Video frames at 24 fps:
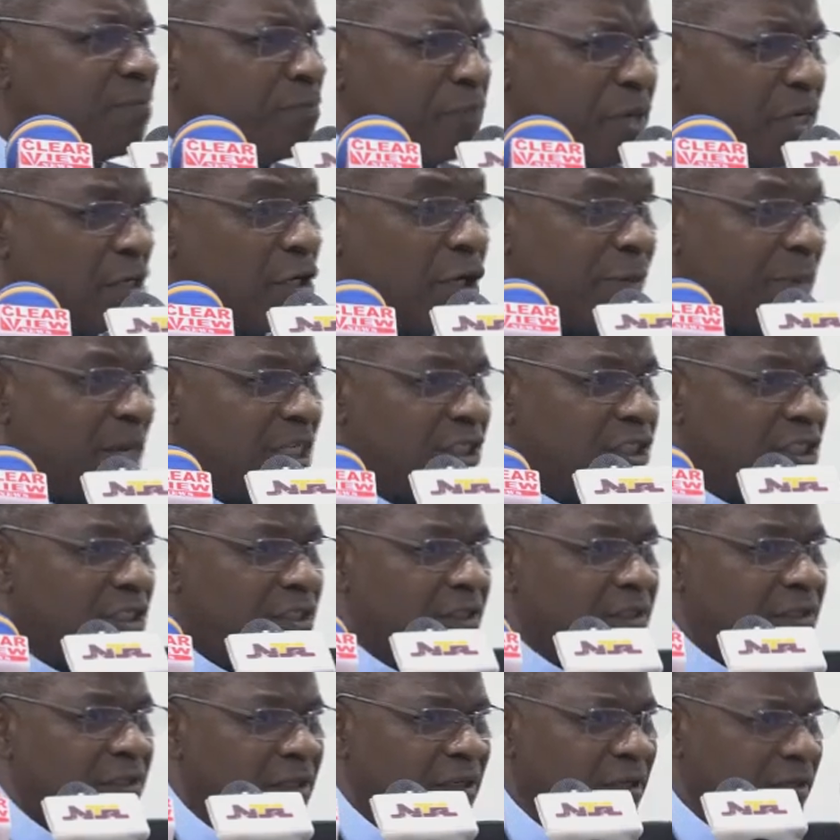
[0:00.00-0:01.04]

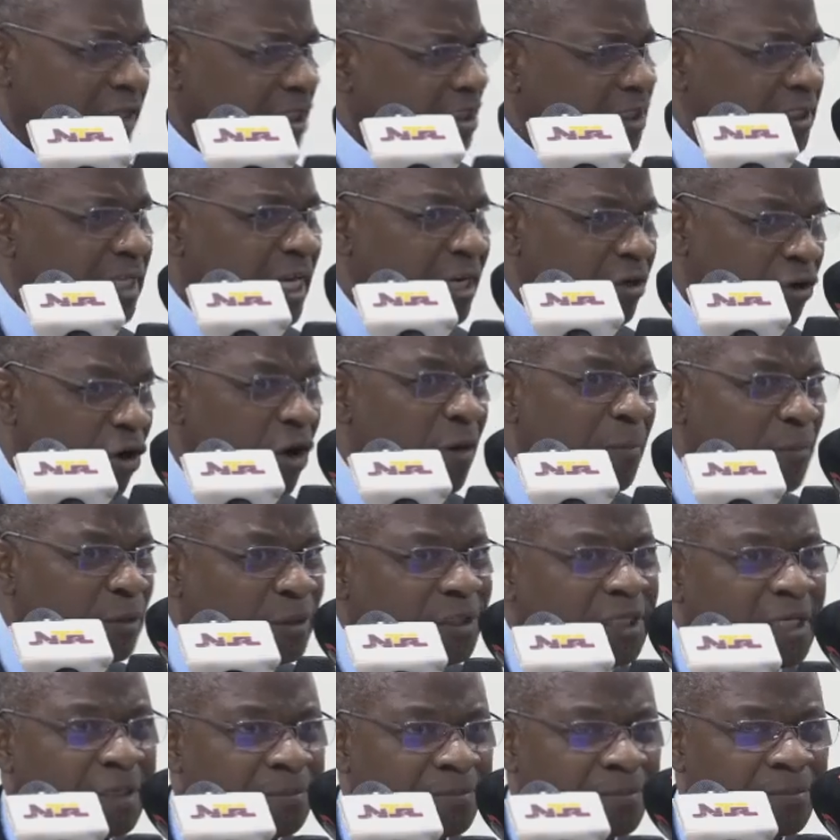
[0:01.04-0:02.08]
pilgrimages, Christian or
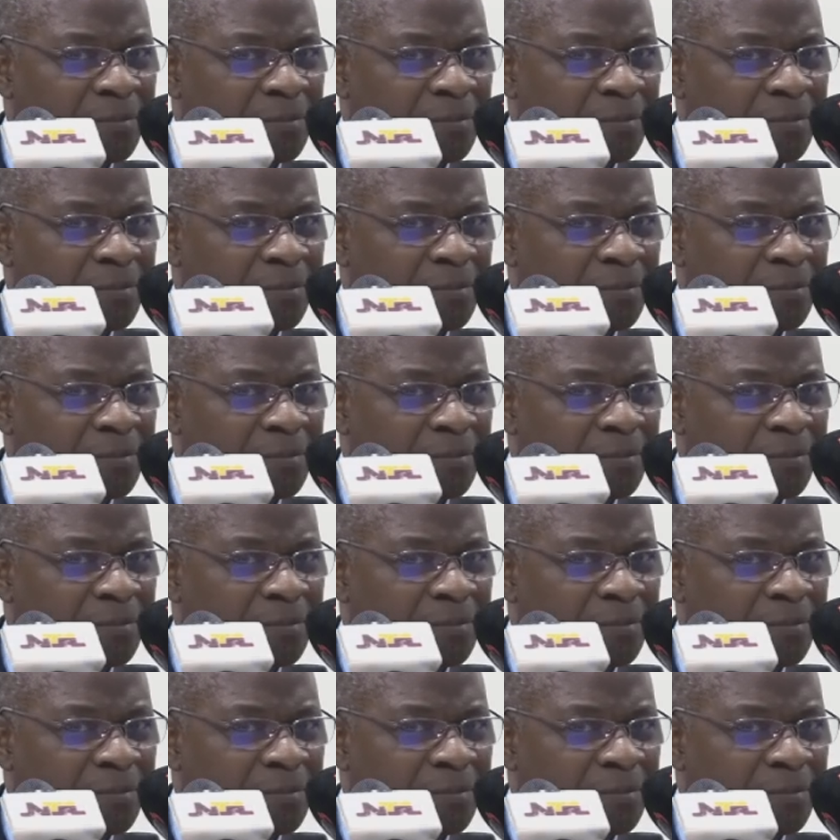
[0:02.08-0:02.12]
Muslim.